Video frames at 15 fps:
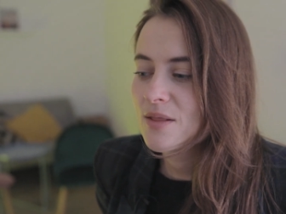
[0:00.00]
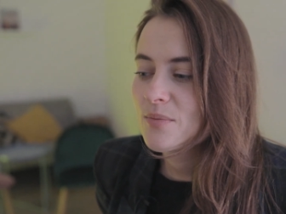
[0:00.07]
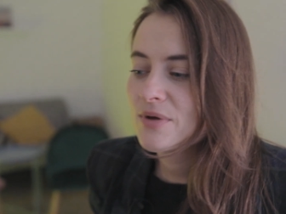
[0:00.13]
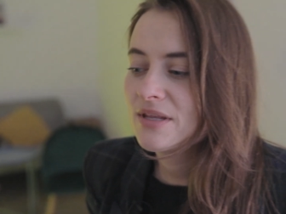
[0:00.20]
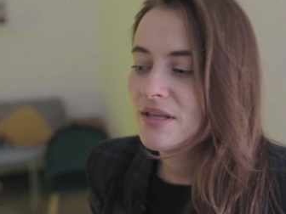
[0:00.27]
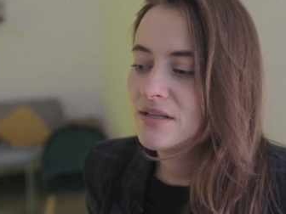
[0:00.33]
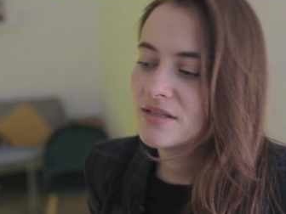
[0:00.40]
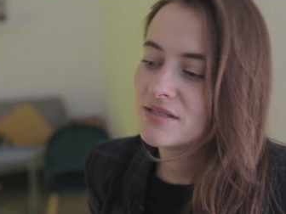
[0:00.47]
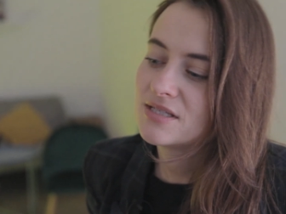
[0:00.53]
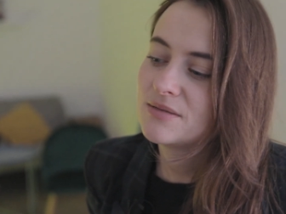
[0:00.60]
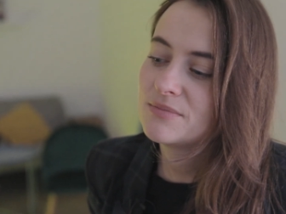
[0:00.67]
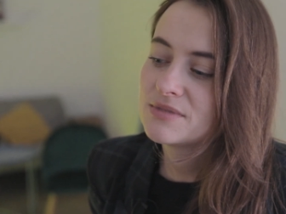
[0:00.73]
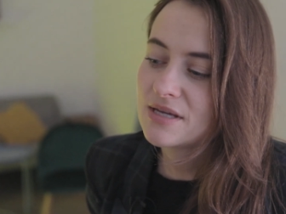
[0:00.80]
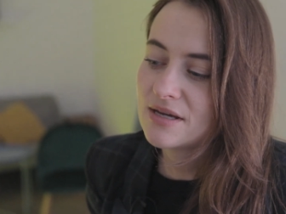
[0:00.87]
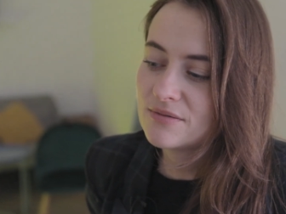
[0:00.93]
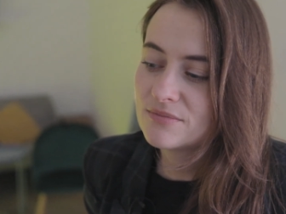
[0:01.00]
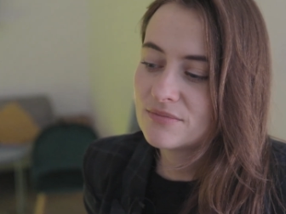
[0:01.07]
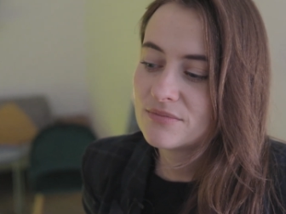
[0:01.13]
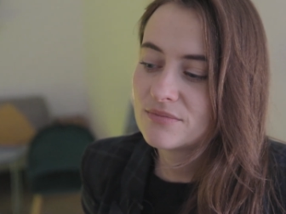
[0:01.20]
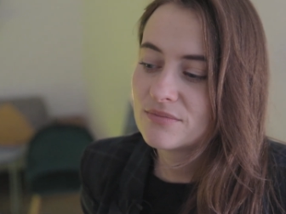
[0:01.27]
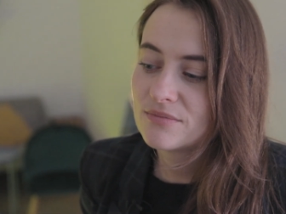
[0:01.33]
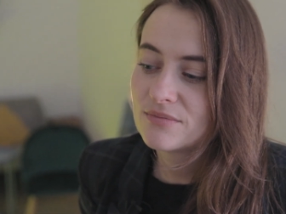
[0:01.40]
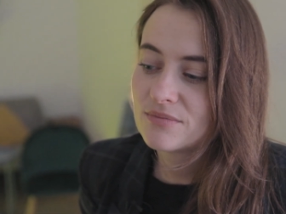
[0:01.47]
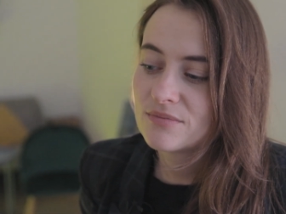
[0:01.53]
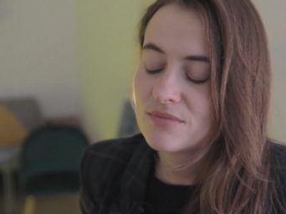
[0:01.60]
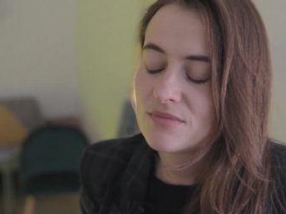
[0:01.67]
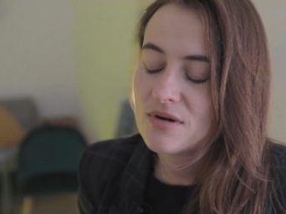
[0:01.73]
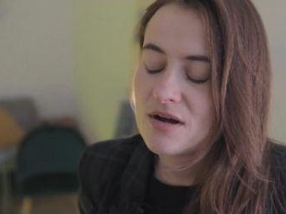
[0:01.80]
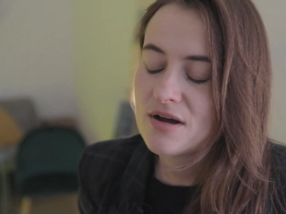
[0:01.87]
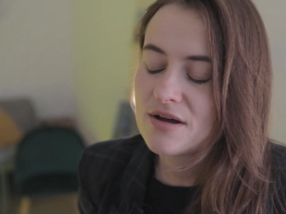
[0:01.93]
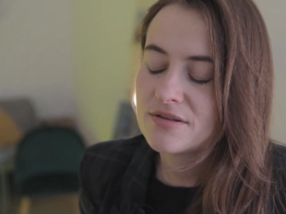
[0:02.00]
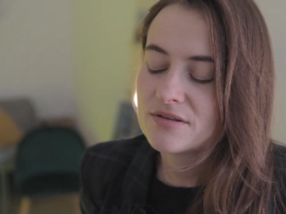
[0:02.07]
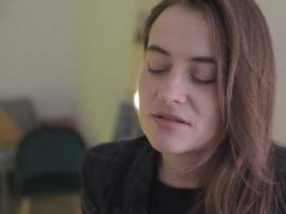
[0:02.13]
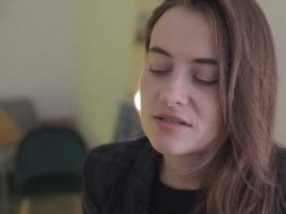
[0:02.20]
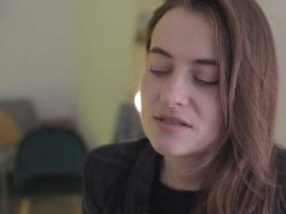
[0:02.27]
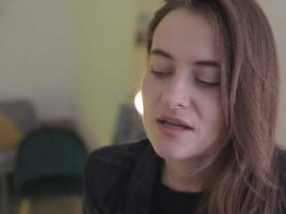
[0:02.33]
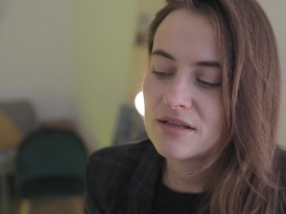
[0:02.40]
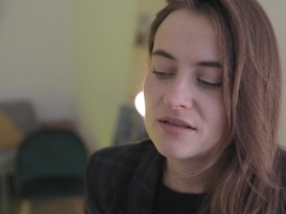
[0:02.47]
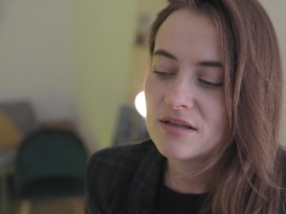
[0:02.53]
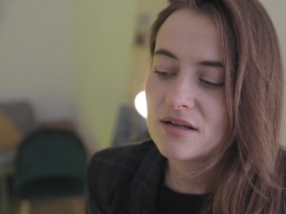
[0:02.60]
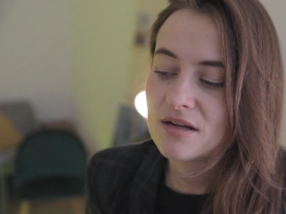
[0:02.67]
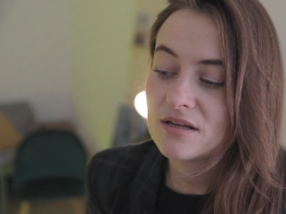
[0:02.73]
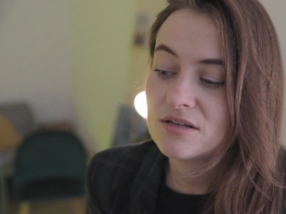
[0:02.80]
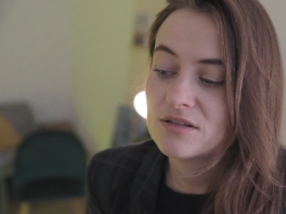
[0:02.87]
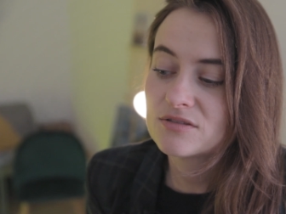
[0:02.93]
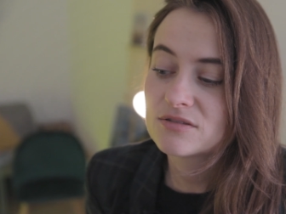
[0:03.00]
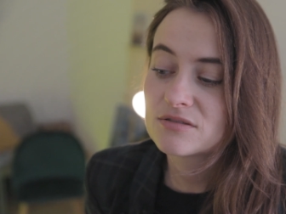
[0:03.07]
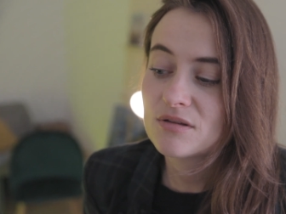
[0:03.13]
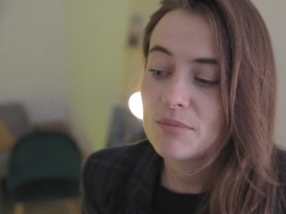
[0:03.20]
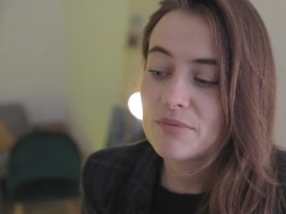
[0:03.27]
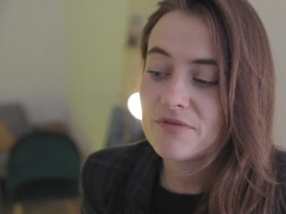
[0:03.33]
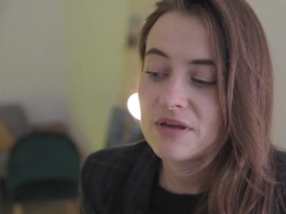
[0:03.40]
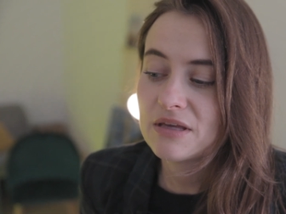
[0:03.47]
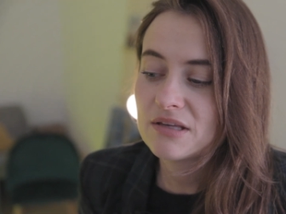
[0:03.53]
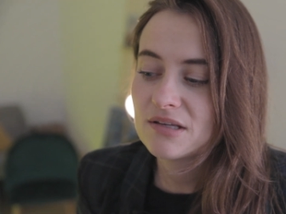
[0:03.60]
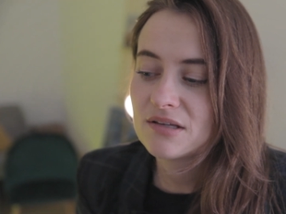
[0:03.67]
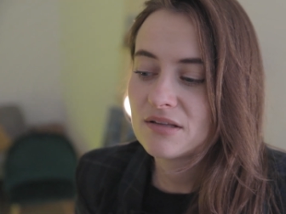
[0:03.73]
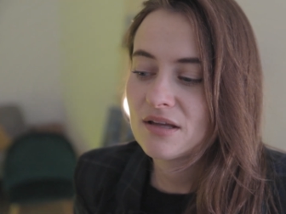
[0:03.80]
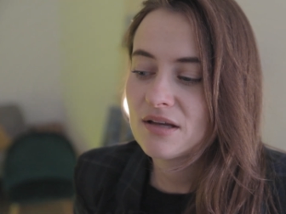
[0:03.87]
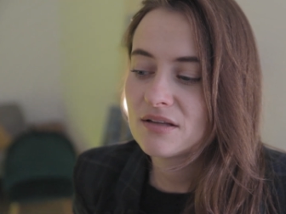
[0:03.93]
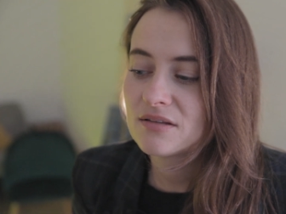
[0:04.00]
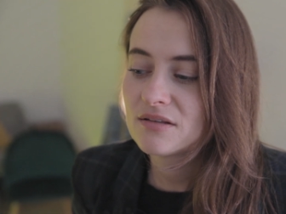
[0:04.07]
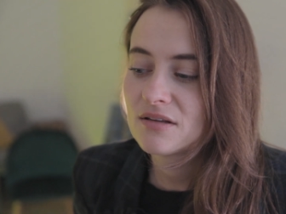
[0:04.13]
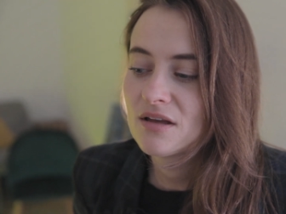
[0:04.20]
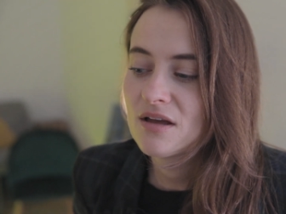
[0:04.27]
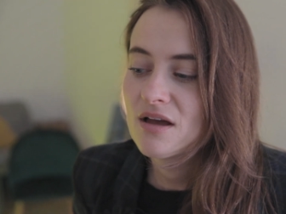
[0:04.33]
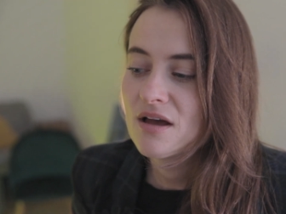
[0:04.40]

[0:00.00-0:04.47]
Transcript: But at the same time, I understand that I need to stop thinking that